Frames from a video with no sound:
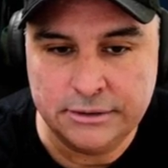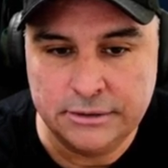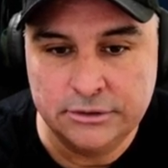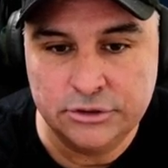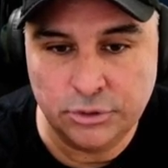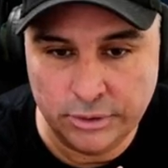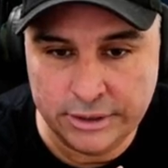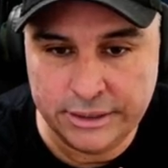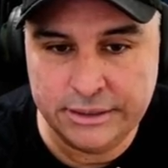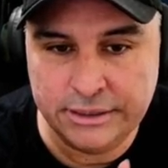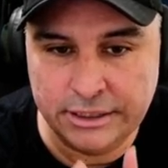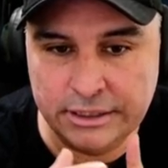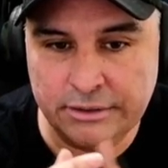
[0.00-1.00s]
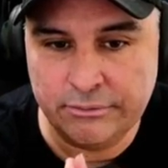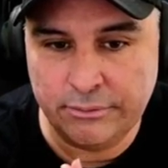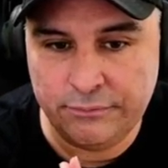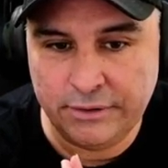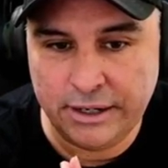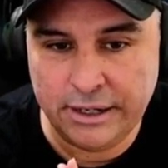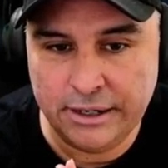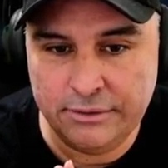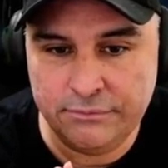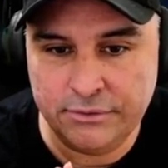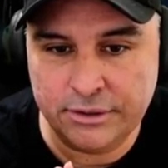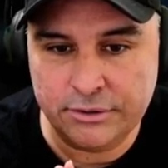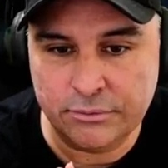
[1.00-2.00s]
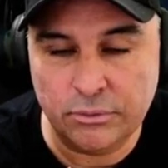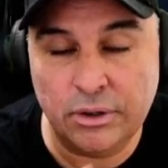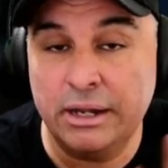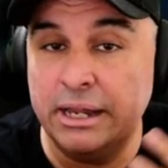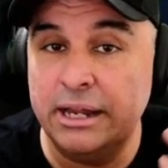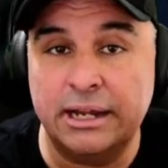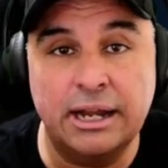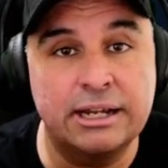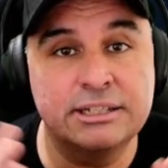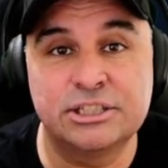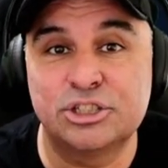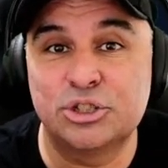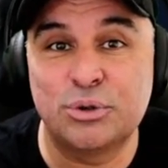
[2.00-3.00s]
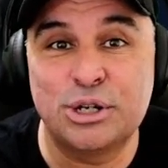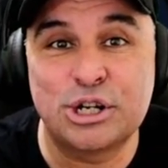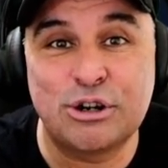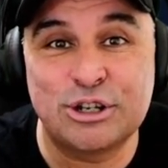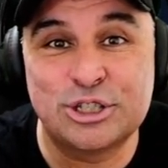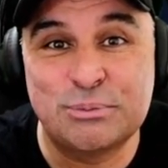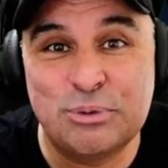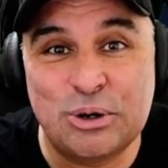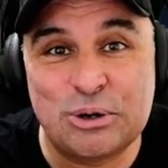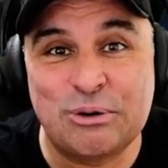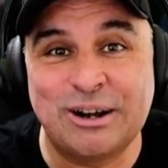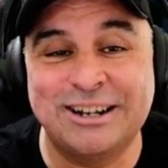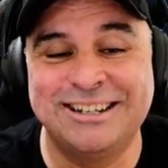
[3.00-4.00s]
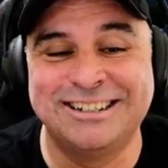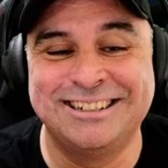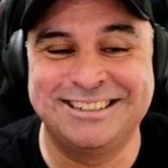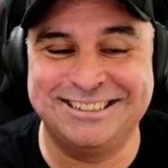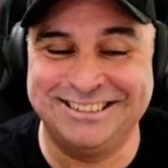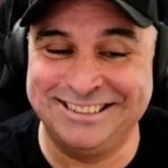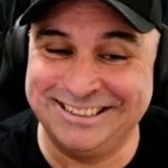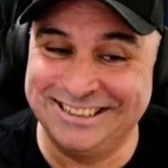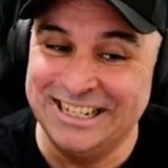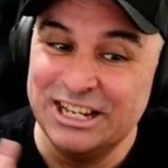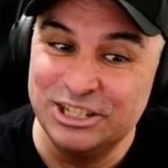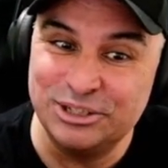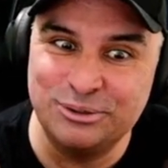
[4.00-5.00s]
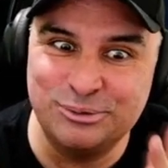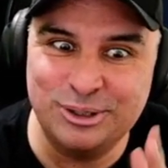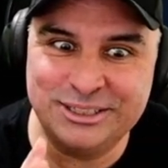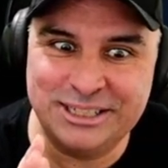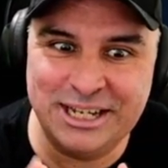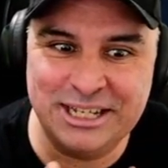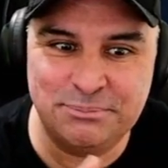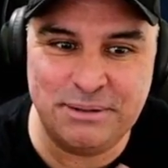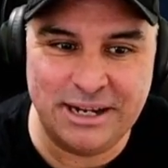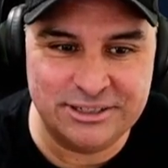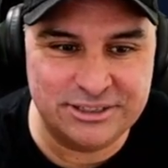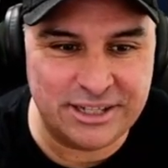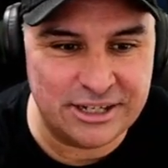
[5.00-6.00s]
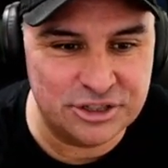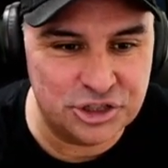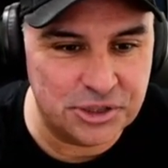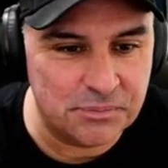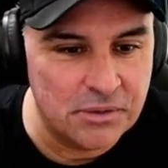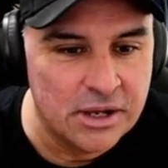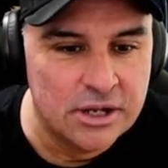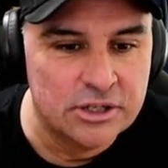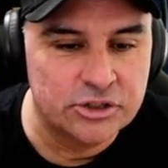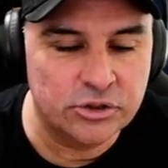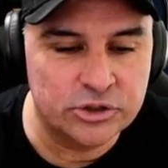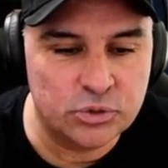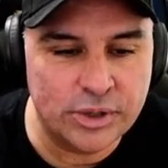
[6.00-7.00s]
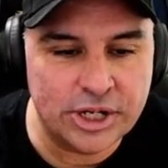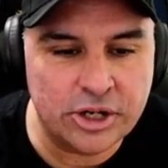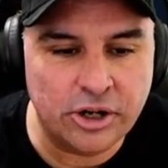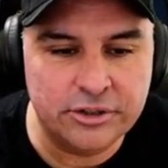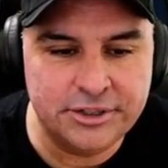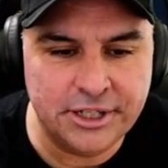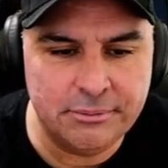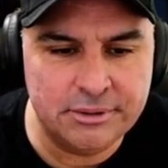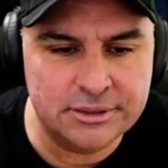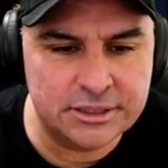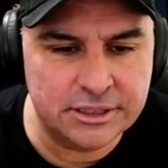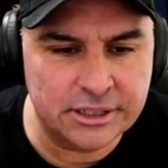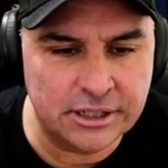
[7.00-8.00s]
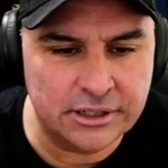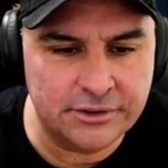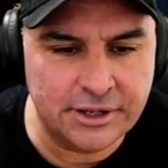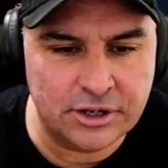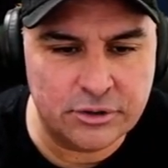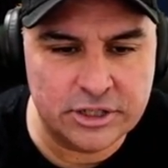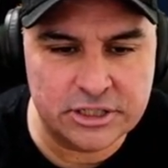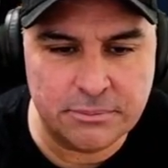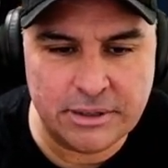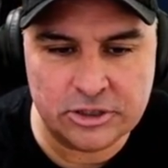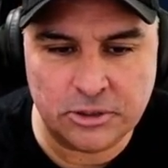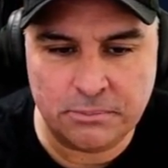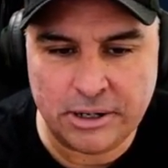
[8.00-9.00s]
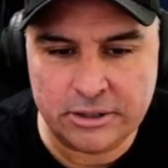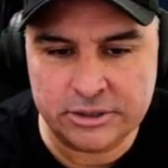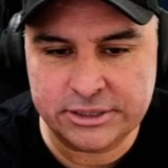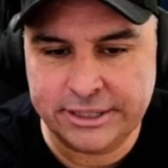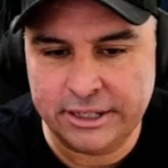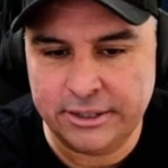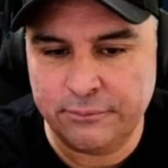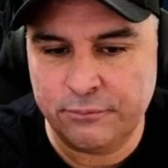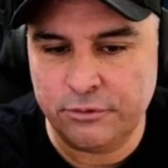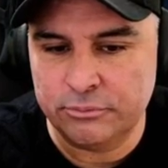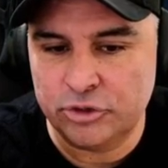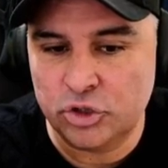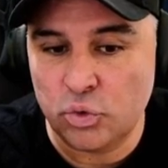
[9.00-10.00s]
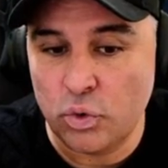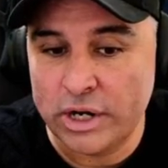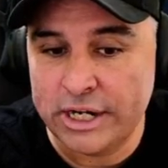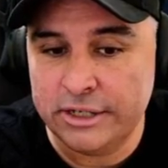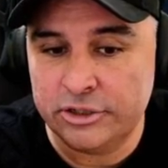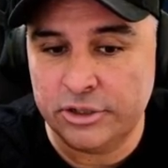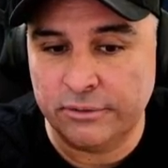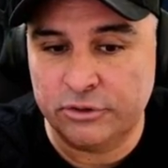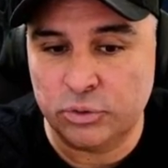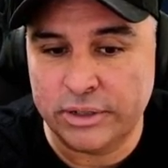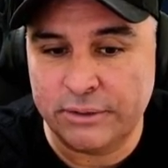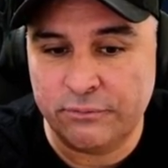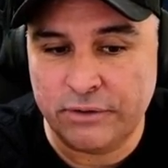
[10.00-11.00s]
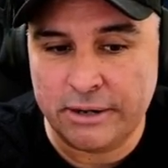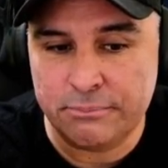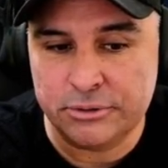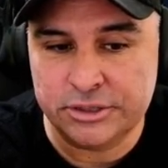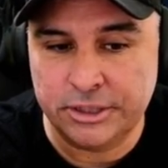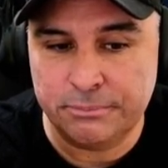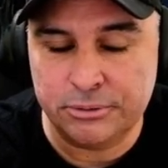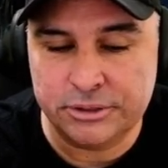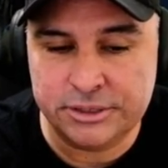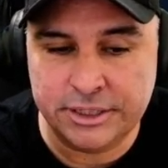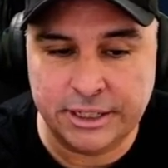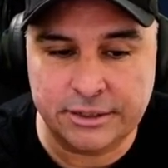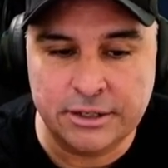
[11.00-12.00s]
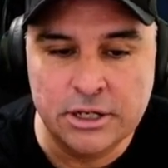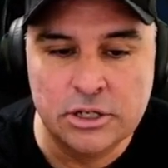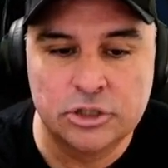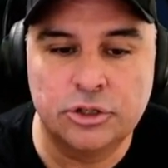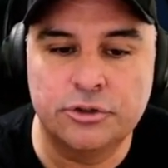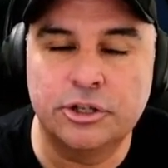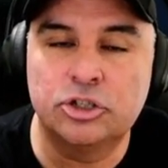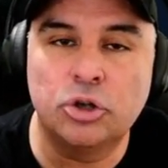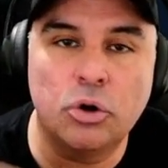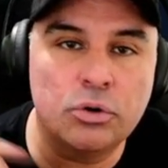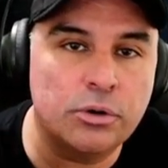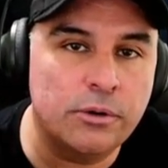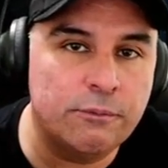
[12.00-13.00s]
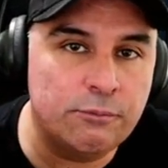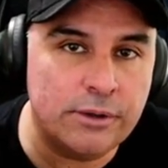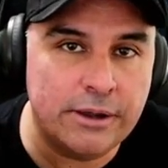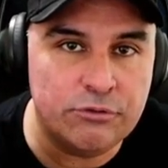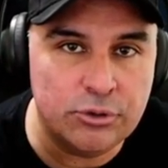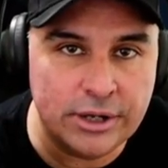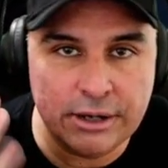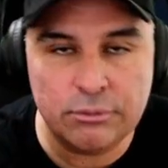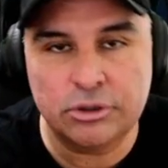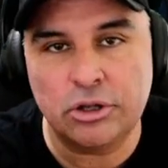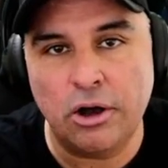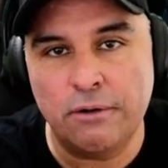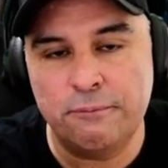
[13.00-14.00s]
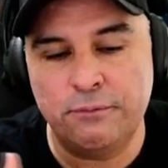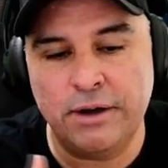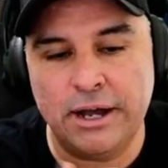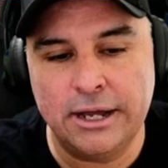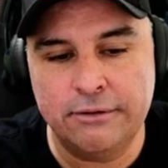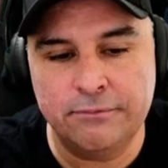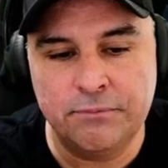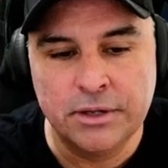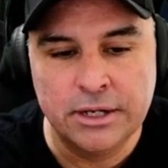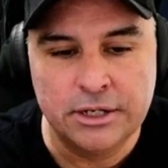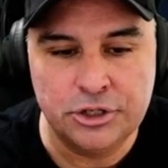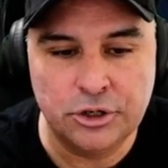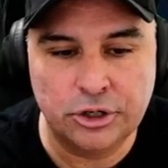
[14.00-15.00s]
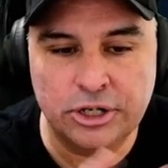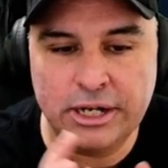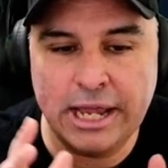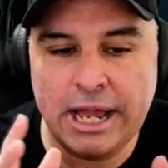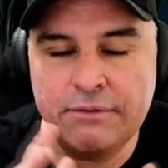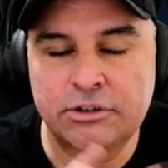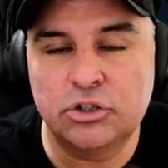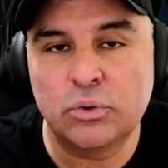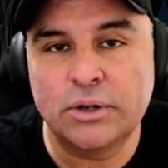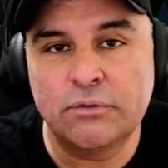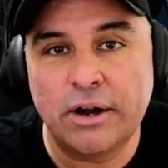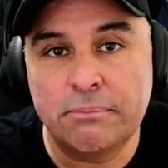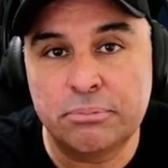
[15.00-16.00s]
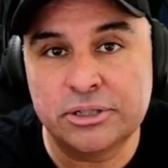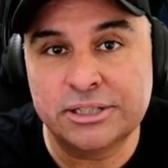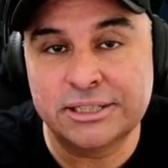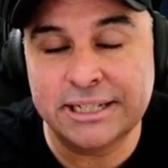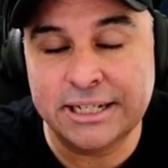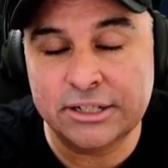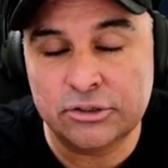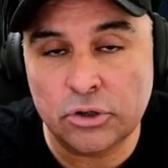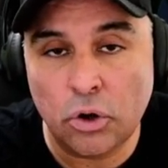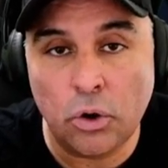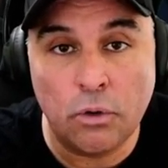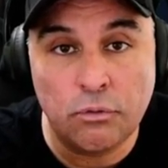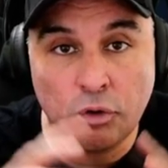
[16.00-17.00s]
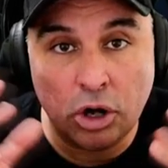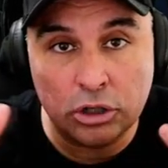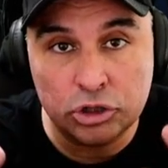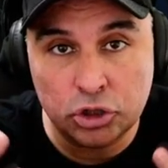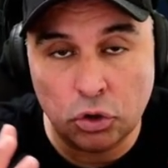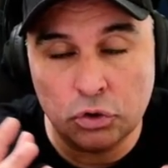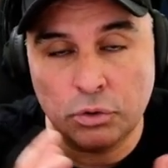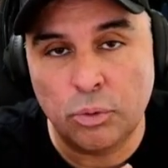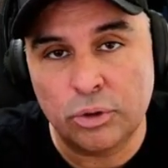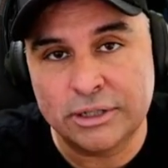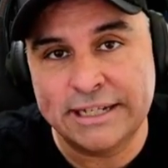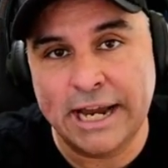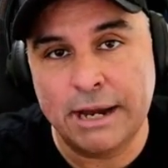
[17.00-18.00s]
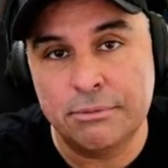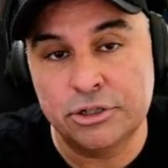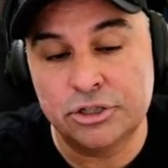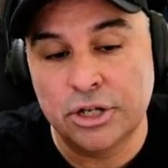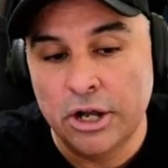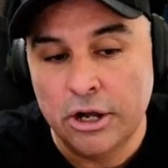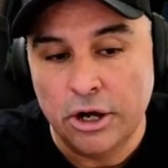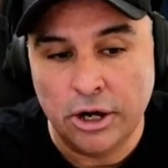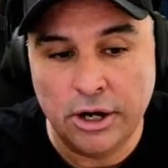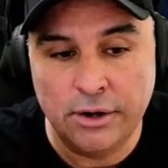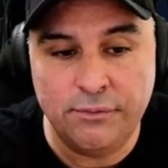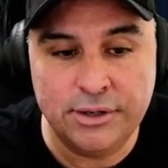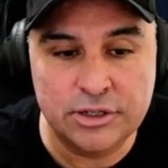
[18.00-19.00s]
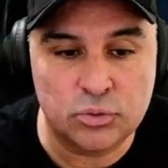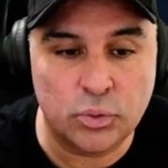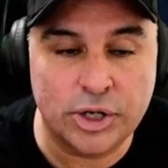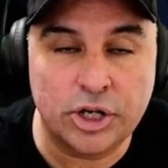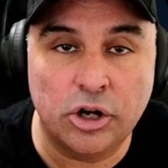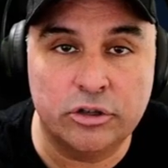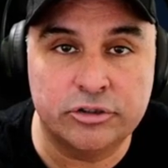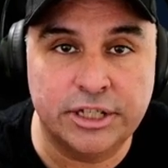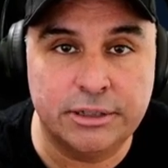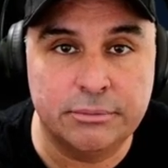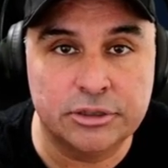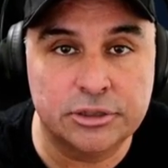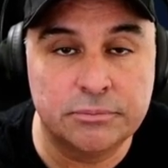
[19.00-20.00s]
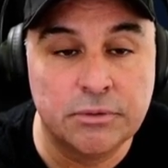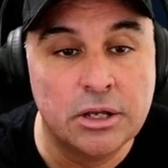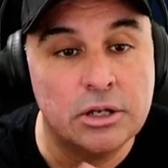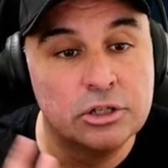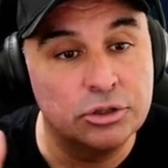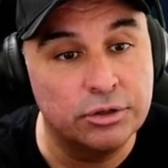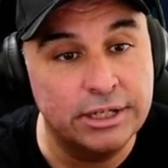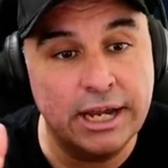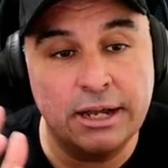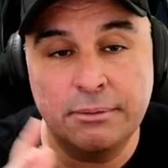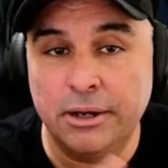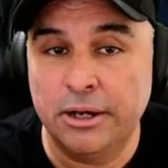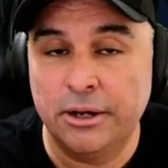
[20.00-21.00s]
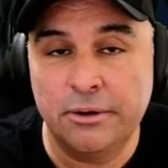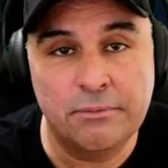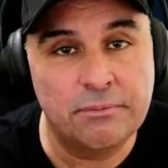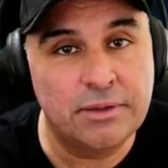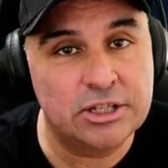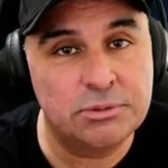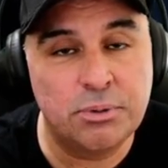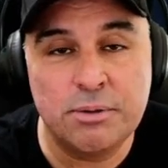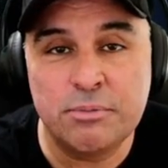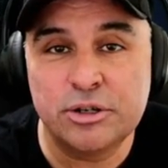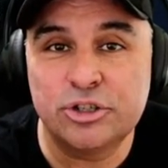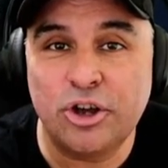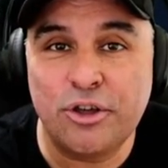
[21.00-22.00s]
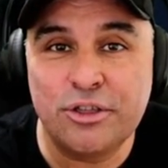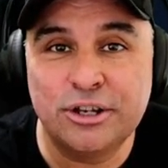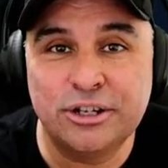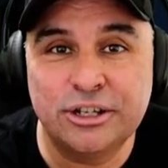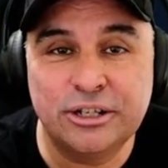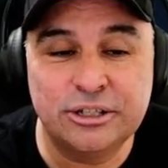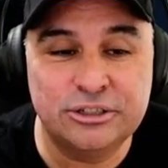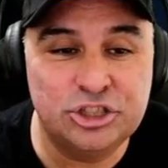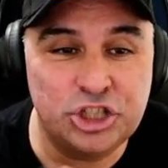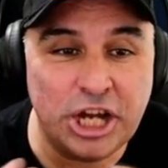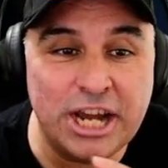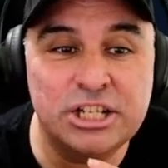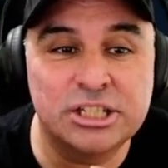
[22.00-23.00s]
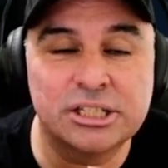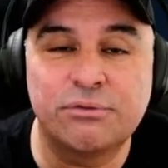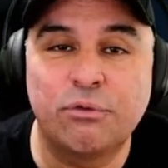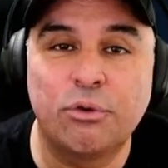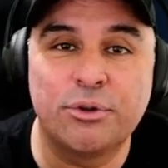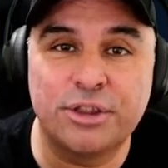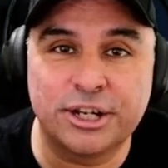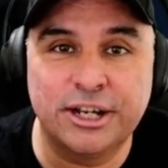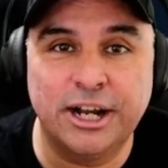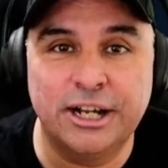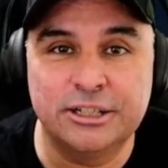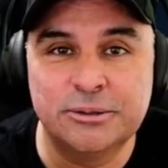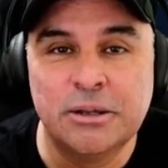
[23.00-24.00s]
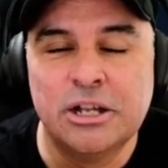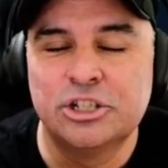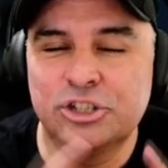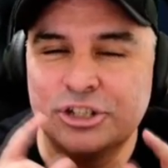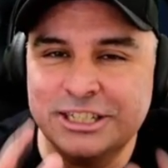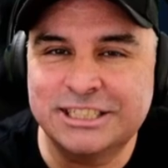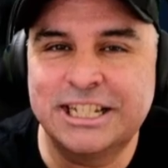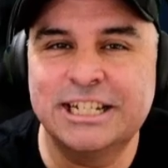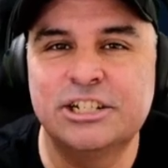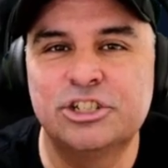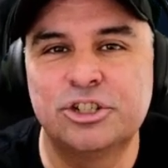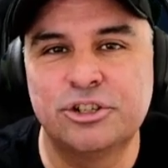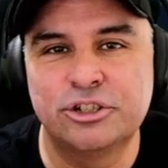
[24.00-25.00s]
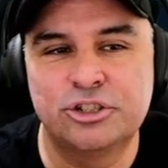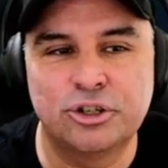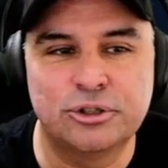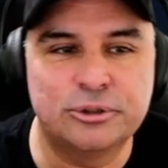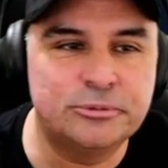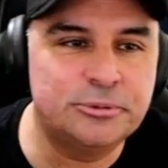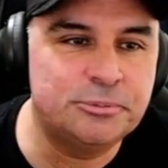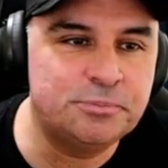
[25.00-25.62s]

20. And level 5, well, heck, I guess it's 20 across the board, right? So it wasn't as bad as Daji. So his Recall Demons, they increased the magical power scaling from 20 to 25% per tick. So the total, if you hit with all 5, you're going to have a 25% overall total more damage of his Recall Demons. So yeah, that's pretty much all the changes for the gods. So let's get into the turtles.